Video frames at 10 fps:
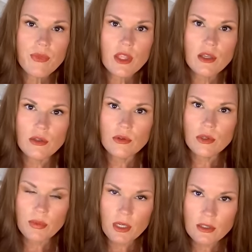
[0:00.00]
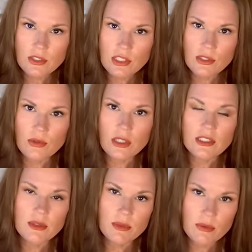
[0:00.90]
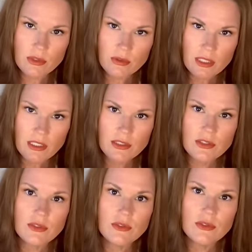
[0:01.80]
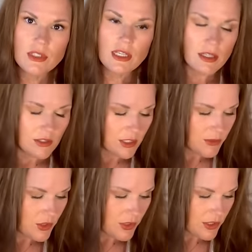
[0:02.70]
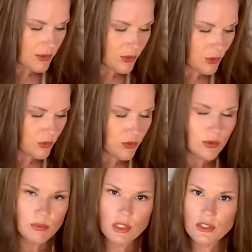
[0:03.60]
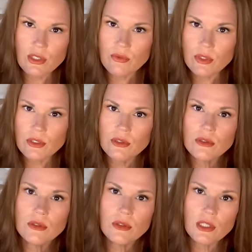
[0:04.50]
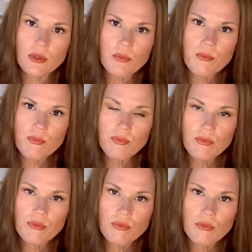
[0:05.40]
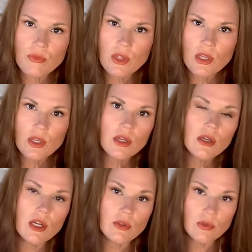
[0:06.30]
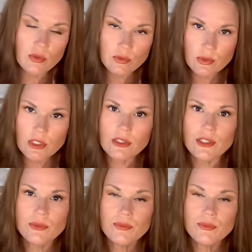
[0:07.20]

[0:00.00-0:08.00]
you know, apology or I deeply regret and demonstrate some sort of peace offering. Okay. I don't know if you'll get that